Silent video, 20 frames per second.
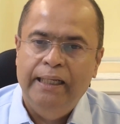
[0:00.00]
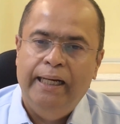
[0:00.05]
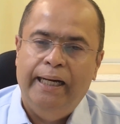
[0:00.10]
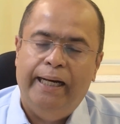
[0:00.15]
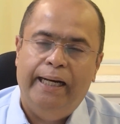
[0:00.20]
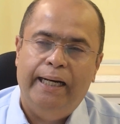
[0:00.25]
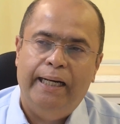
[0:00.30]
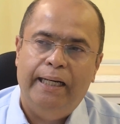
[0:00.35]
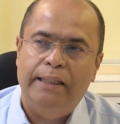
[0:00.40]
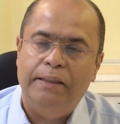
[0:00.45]

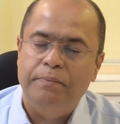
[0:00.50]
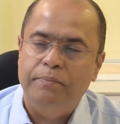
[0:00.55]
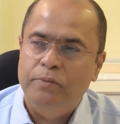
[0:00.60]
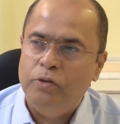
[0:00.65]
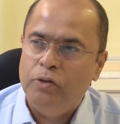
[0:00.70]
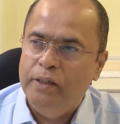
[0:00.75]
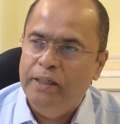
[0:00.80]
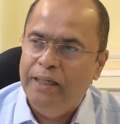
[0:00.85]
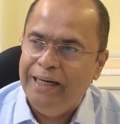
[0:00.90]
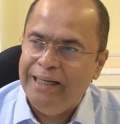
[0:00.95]

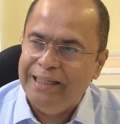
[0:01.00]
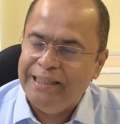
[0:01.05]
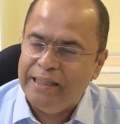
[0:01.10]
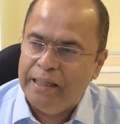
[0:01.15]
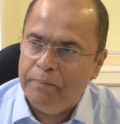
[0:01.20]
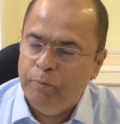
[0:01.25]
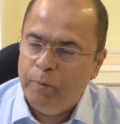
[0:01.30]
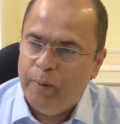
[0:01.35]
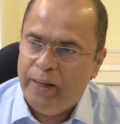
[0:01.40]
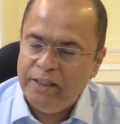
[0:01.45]
So here are
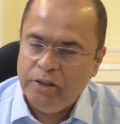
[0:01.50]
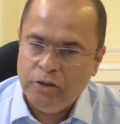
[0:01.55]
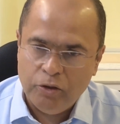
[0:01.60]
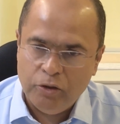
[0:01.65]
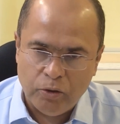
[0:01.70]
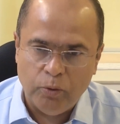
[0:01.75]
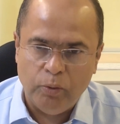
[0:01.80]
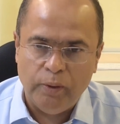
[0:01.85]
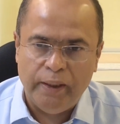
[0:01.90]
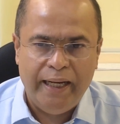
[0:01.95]
some ways to
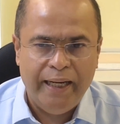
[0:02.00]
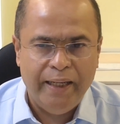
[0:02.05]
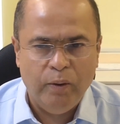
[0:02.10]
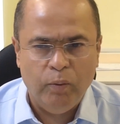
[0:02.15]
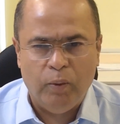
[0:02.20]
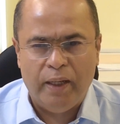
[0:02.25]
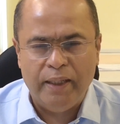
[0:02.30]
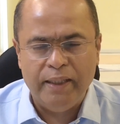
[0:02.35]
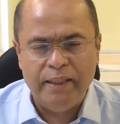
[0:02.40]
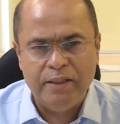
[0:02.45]
do that.
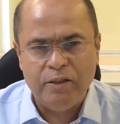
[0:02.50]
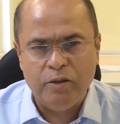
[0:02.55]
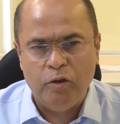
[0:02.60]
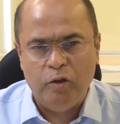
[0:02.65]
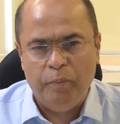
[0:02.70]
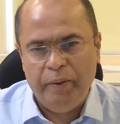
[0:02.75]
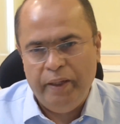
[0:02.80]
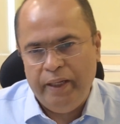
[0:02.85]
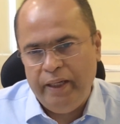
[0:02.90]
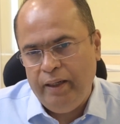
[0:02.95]
One is
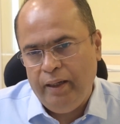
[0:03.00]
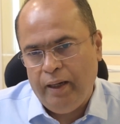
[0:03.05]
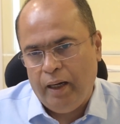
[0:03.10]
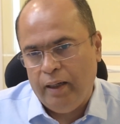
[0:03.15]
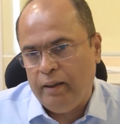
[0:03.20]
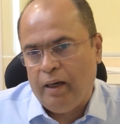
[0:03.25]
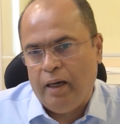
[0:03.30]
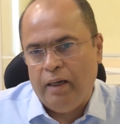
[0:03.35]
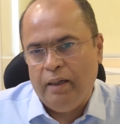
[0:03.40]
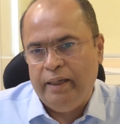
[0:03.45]
could be
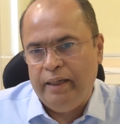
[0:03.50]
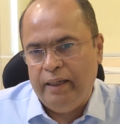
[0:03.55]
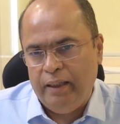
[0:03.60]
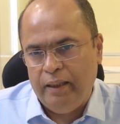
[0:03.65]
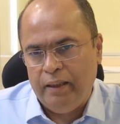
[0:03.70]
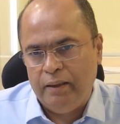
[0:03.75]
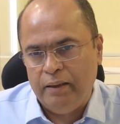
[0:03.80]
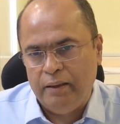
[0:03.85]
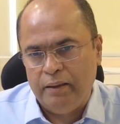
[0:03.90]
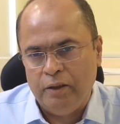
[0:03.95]

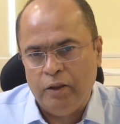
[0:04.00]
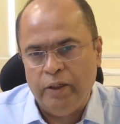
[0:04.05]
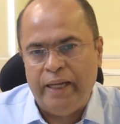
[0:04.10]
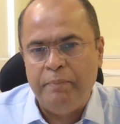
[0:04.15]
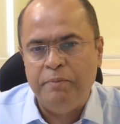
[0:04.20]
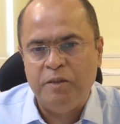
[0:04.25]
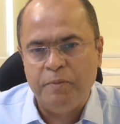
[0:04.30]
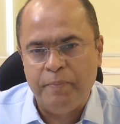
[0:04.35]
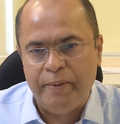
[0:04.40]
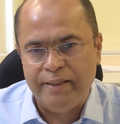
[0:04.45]
hierarchical
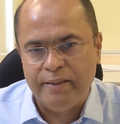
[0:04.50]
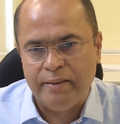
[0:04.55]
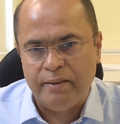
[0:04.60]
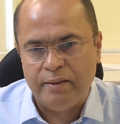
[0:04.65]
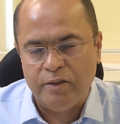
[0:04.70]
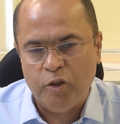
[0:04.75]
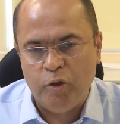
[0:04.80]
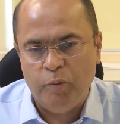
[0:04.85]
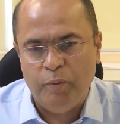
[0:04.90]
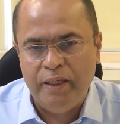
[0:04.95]

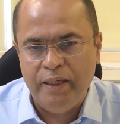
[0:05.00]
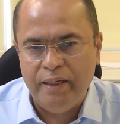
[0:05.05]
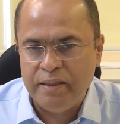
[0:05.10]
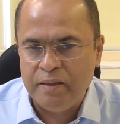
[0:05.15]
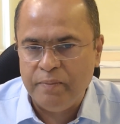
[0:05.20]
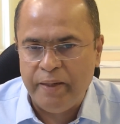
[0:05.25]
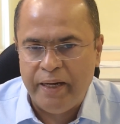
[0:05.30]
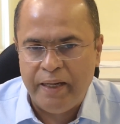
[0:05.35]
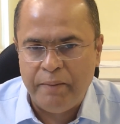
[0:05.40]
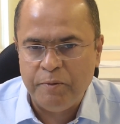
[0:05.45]
namespaces.
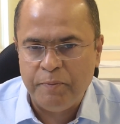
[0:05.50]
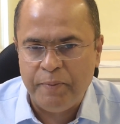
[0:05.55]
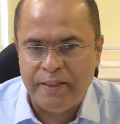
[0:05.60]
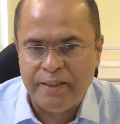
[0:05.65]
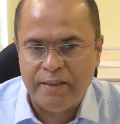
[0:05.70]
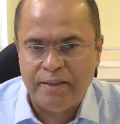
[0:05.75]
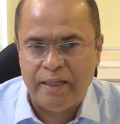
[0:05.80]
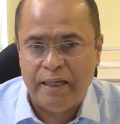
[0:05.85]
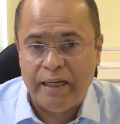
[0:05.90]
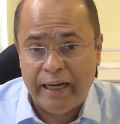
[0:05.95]
Kubernetes
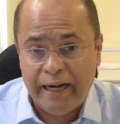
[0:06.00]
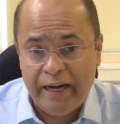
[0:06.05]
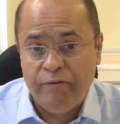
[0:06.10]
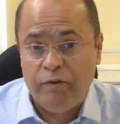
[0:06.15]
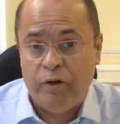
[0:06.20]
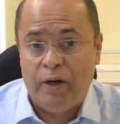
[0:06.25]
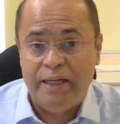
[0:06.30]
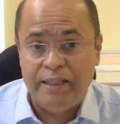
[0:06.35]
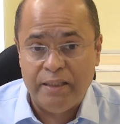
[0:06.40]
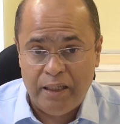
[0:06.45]
namespaces are great
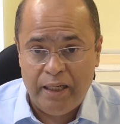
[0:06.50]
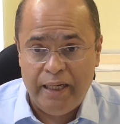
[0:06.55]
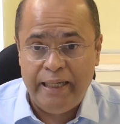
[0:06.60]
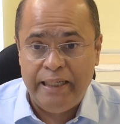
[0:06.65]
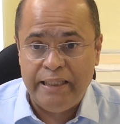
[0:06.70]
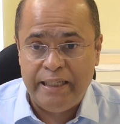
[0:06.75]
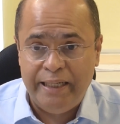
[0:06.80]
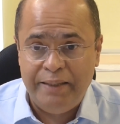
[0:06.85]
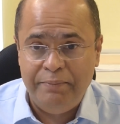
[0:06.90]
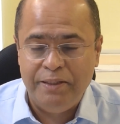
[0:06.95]
for isolating
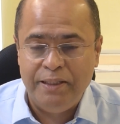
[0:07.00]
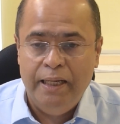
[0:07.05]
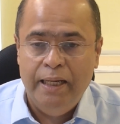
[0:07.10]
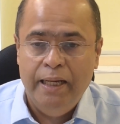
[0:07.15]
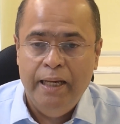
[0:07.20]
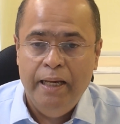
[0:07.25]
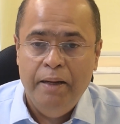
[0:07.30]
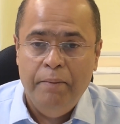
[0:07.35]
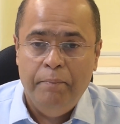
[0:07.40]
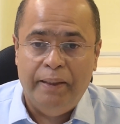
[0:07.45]
teams,
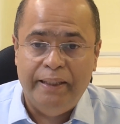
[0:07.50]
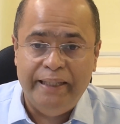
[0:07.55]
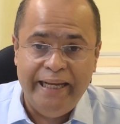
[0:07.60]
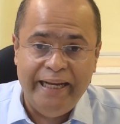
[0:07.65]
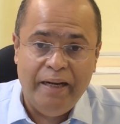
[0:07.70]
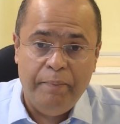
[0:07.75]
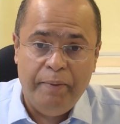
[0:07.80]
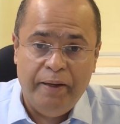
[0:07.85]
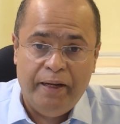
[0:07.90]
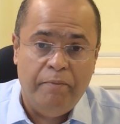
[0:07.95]
but they
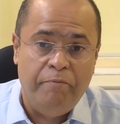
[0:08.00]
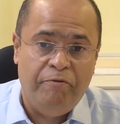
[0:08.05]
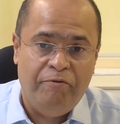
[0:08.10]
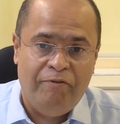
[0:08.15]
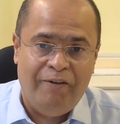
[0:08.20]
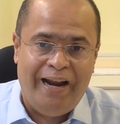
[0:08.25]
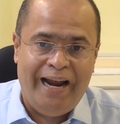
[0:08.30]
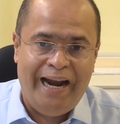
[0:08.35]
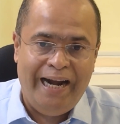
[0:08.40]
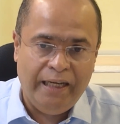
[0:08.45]
can become
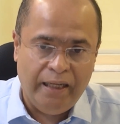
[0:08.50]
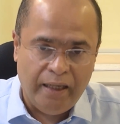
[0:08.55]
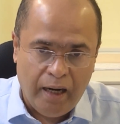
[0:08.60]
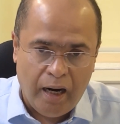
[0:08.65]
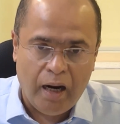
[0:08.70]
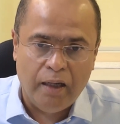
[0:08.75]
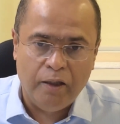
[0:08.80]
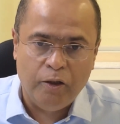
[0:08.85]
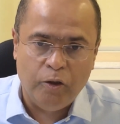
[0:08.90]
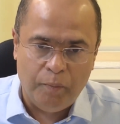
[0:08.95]
flat and
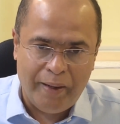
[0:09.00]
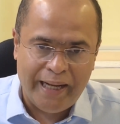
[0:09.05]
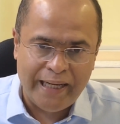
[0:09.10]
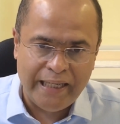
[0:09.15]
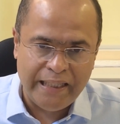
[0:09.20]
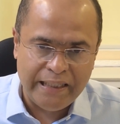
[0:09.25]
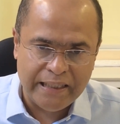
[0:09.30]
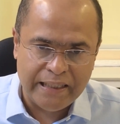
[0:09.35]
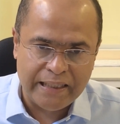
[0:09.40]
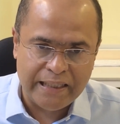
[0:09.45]
hard to
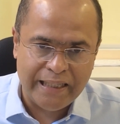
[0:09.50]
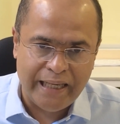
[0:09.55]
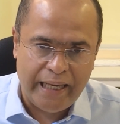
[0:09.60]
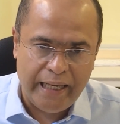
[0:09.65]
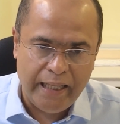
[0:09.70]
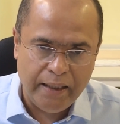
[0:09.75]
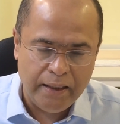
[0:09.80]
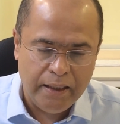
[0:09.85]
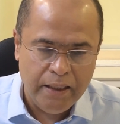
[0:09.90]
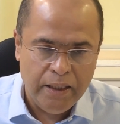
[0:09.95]
manage at
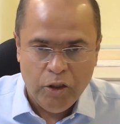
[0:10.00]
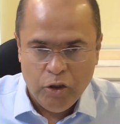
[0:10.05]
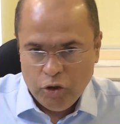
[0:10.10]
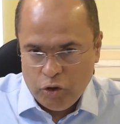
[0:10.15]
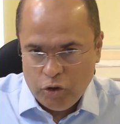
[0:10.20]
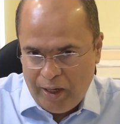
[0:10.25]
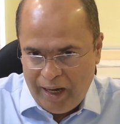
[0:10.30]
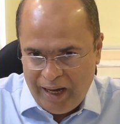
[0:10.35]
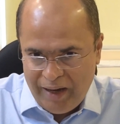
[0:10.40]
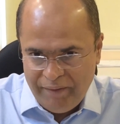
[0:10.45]
scale.
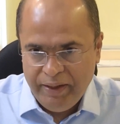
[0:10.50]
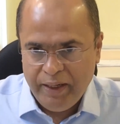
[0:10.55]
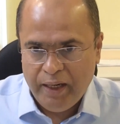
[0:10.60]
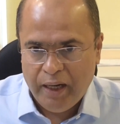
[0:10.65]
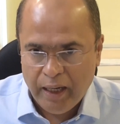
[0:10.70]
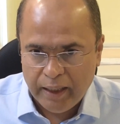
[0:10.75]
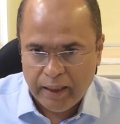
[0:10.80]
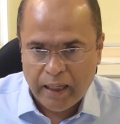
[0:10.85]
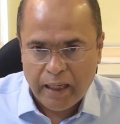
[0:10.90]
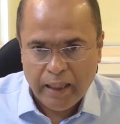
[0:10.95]
So having a
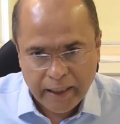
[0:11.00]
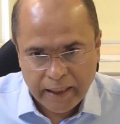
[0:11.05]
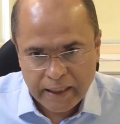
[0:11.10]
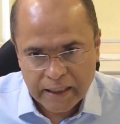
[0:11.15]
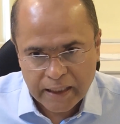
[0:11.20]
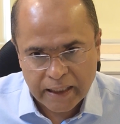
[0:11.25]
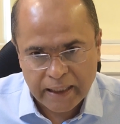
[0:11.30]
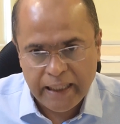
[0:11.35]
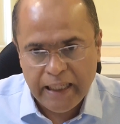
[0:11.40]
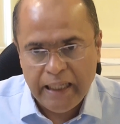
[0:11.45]
hierarchy
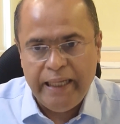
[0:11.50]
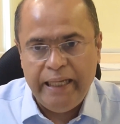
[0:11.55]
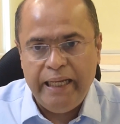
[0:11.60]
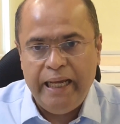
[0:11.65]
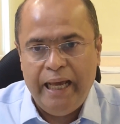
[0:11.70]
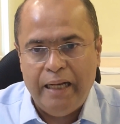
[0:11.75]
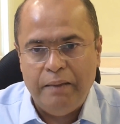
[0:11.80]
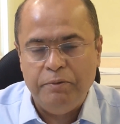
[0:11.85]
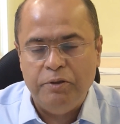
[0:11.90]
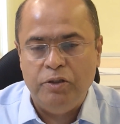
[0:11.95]
really
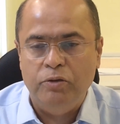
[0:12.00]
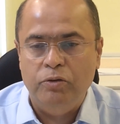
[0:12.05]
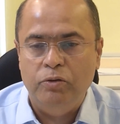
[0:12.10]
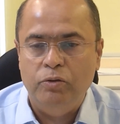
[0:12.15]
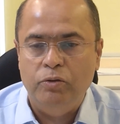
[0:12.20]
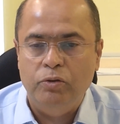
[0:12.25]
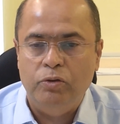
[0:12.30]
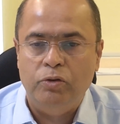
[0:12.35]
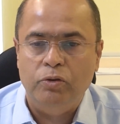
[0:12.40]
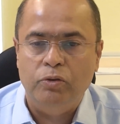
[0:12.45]
helps
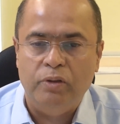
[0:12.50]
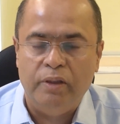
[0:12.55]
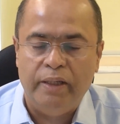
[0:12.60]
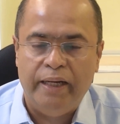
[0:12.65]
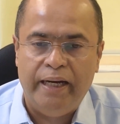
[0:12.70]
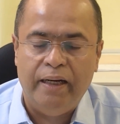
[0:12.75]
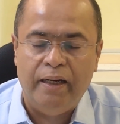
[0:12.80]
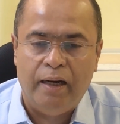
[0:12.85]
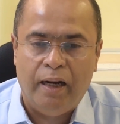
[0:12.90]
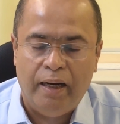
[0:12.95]
you to
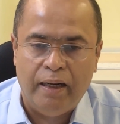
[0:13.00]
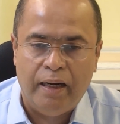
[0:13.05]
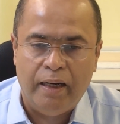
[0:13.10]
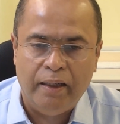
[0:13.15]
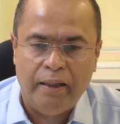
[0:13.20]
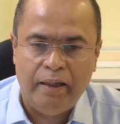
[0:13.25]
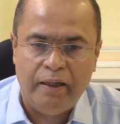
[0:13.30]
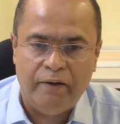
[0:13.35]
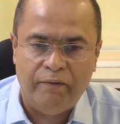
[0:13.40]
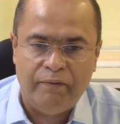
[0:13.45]
create a
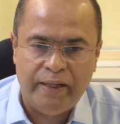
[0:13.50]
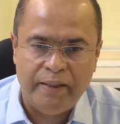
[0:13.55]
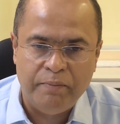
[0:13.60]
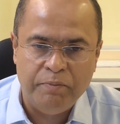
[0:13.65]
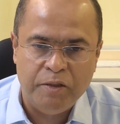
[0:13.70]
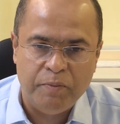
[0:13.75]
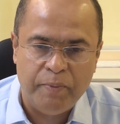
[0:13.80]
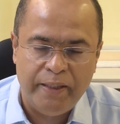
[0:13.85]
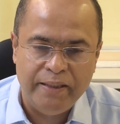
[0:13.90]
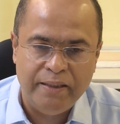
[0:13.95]
hierarchy of
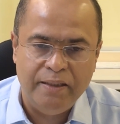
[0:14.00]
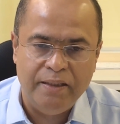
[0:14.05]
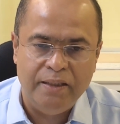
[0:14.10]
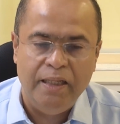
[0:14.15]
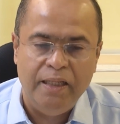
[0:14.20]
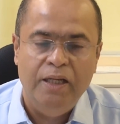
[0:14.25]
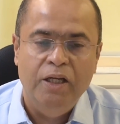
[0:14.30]
namespaces.